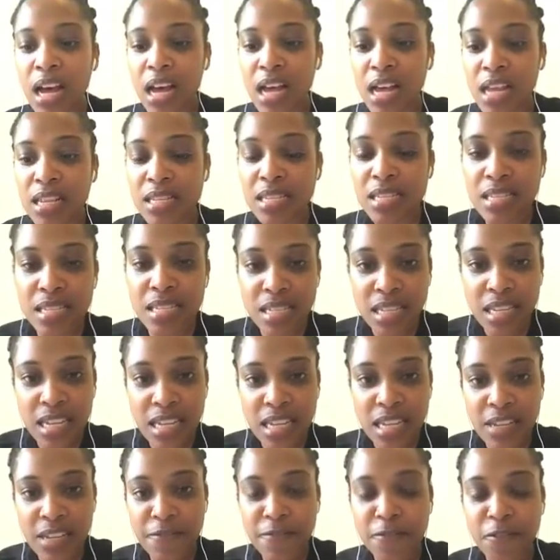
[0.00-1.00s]

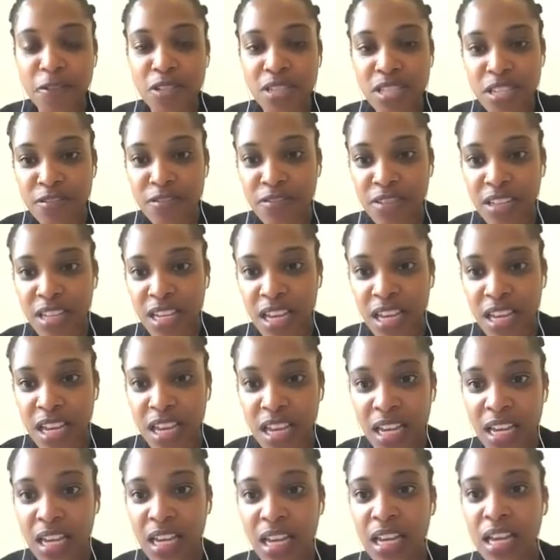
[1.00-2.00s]
C for CVA.
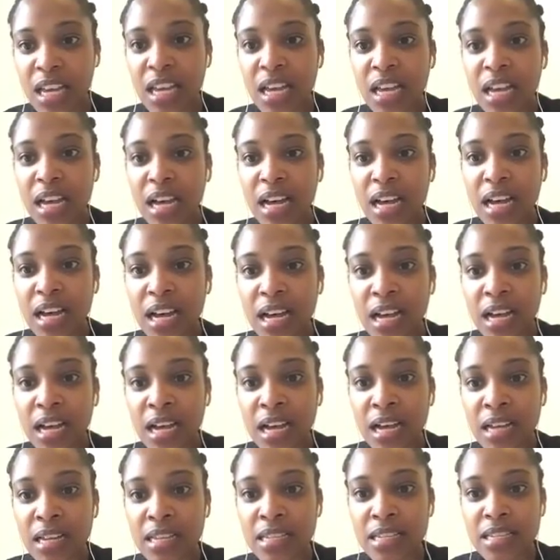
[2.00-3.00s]

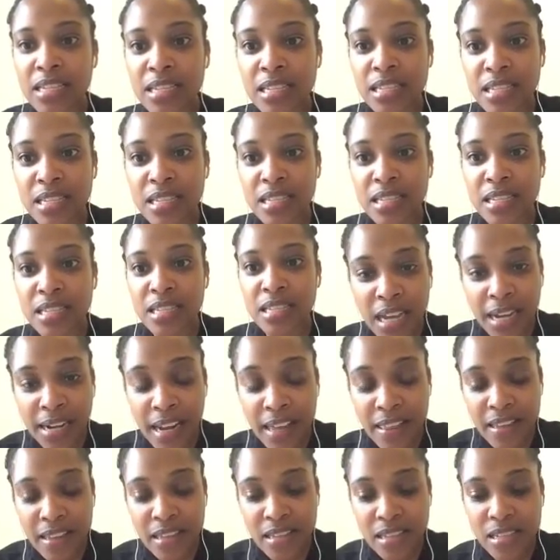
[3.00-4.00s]

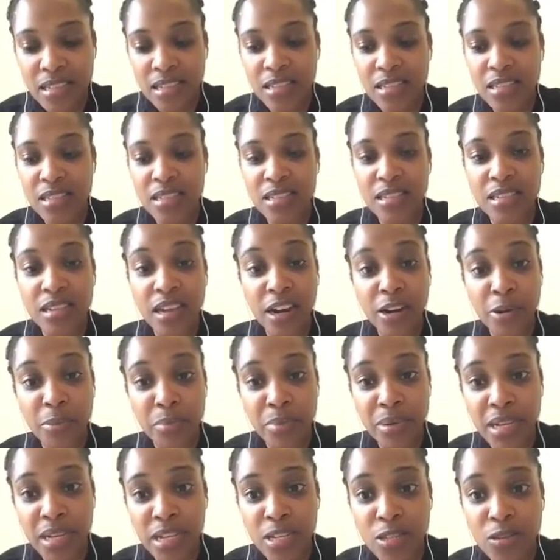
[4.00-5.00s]
Another C is
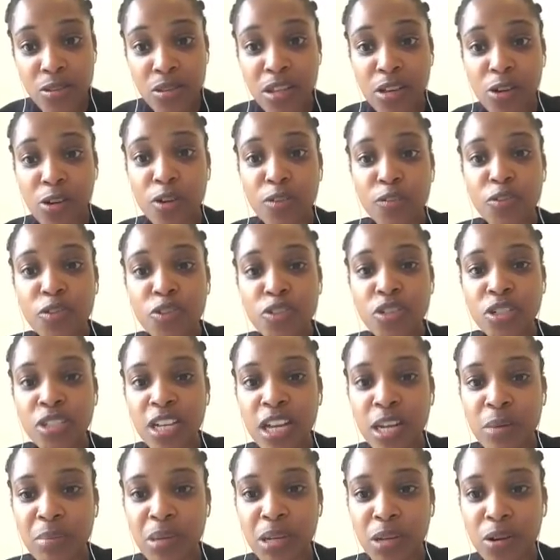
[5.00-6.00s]
CRP. So the confusion
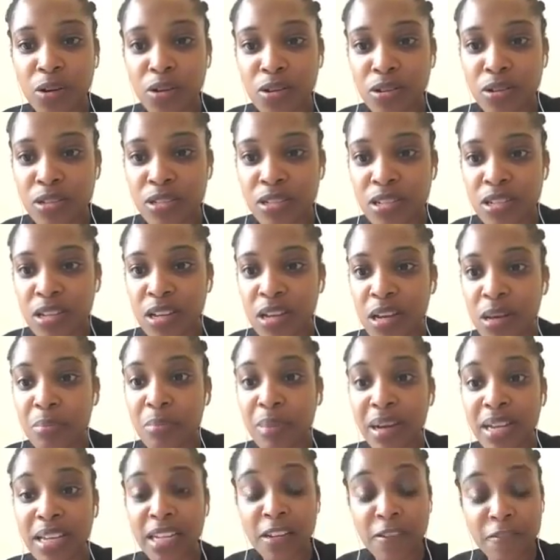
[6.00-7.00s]
can be caused
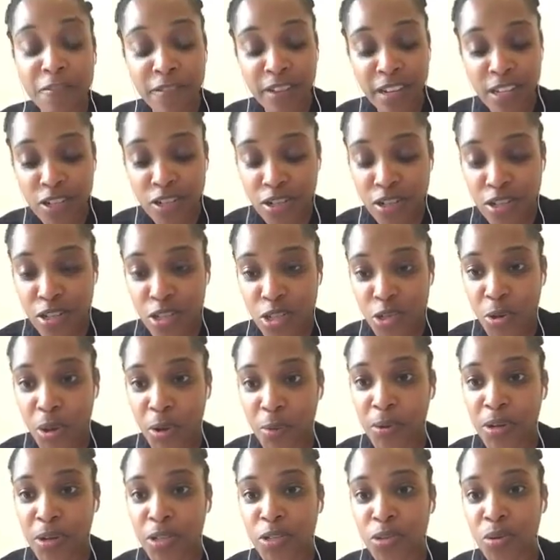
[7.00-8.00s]
by infection. So I
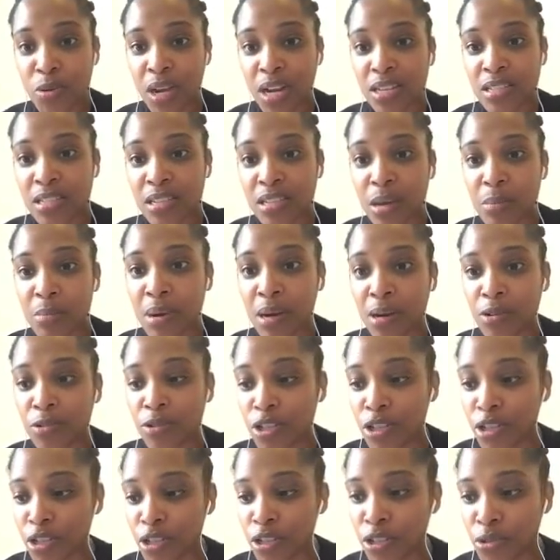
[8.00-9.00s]
want to ask about
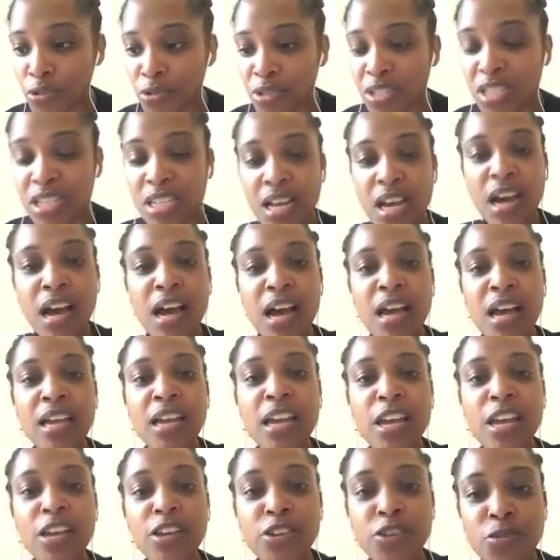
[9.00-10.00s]
UTI,
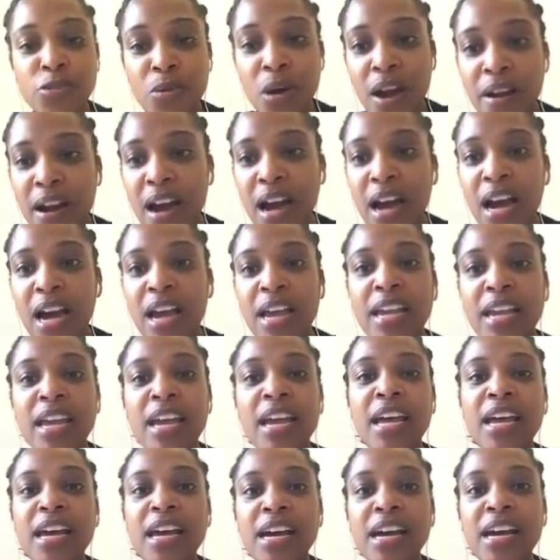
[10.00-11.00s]
URI,
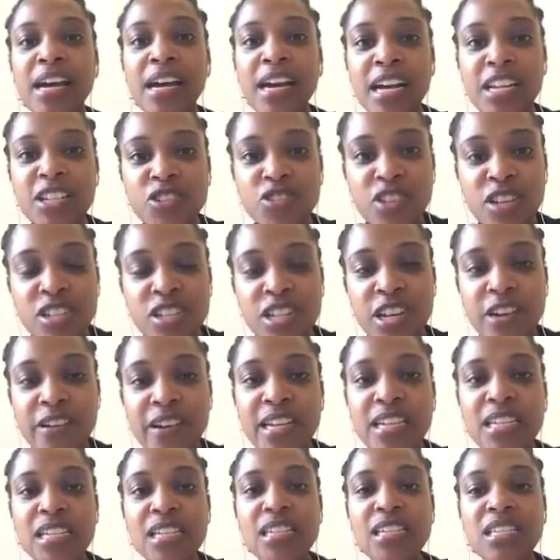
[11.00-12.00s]

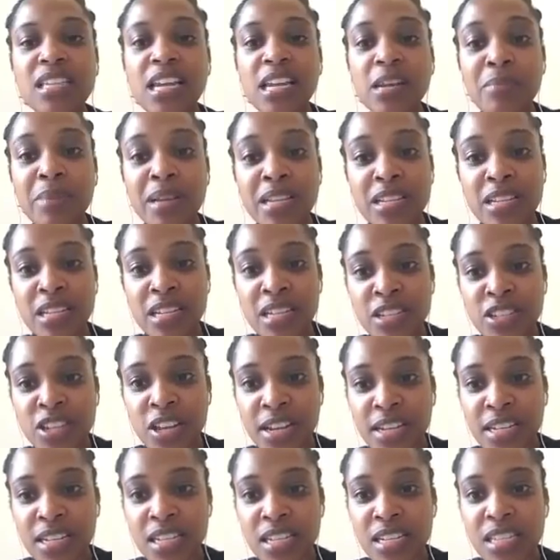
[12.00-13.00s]
gastroenteritis, and
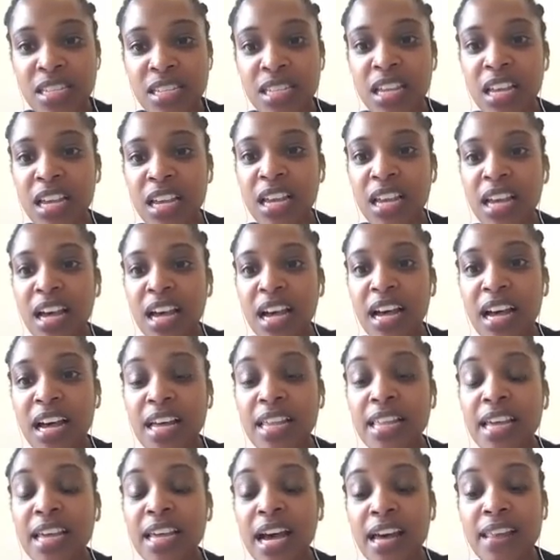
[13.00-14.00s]
meningitis.
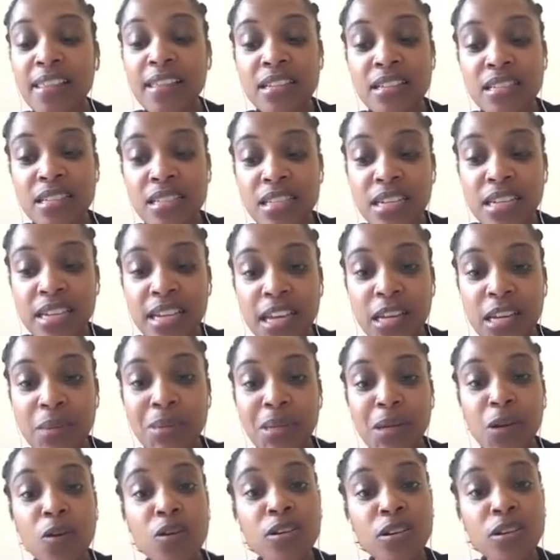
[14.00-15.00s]
The other C can be
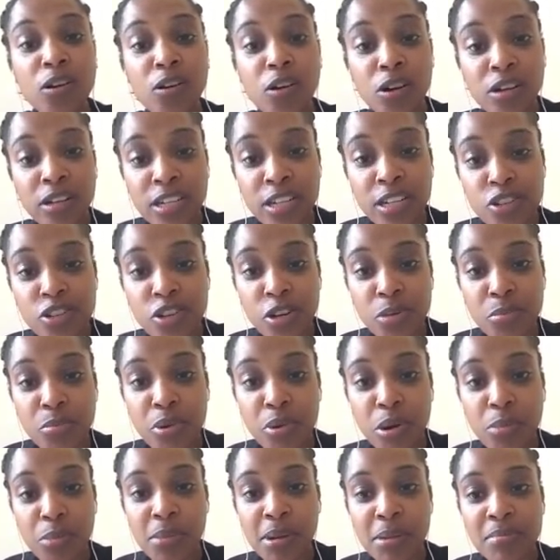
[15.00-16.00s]
cognition
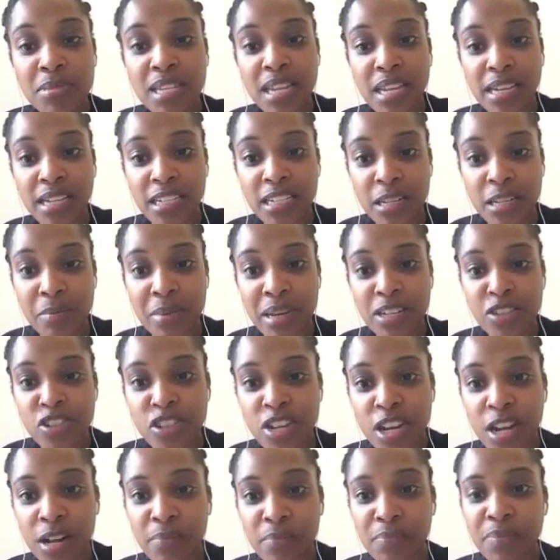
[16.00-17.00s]
problems like
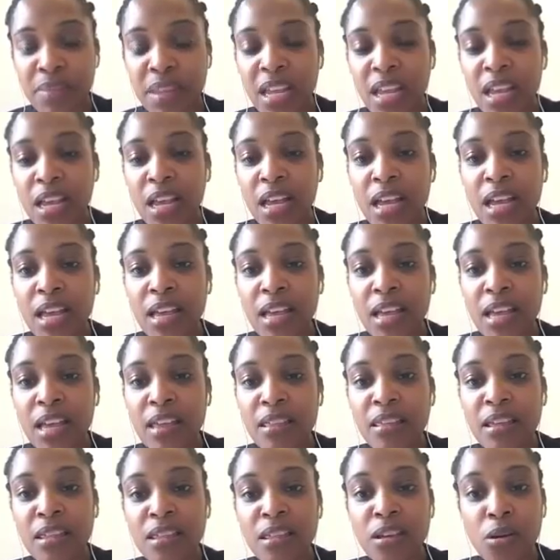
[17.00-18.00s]
dementia.
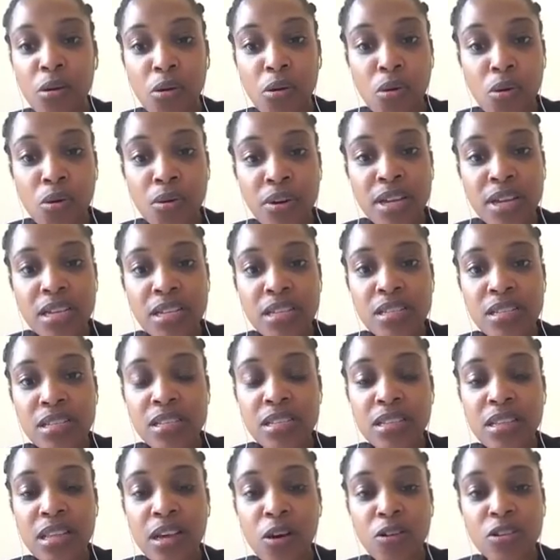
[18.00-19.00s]
Then the O
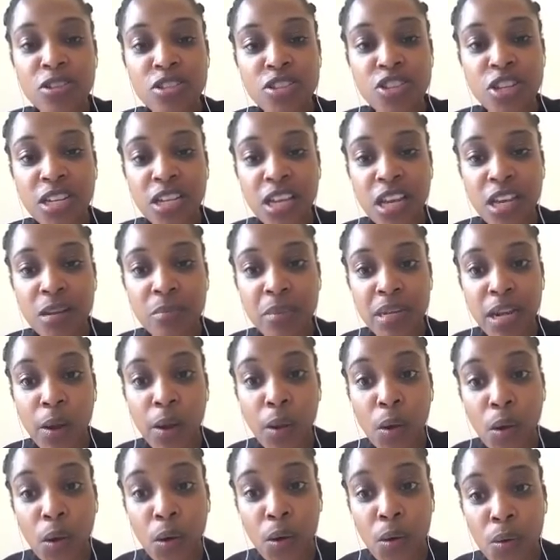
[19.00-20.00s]
is the oxygen can be
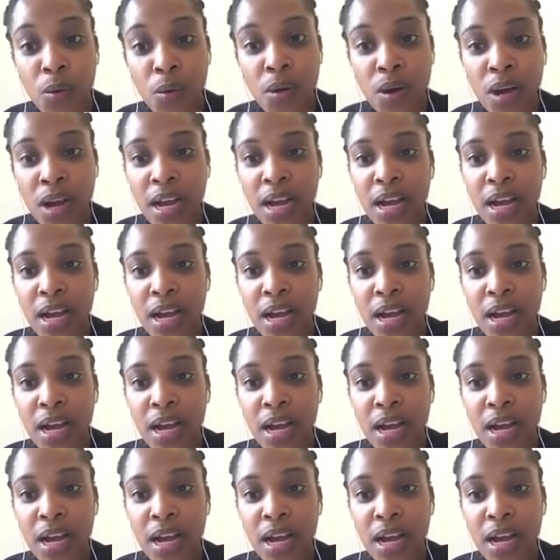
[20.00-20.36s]
low.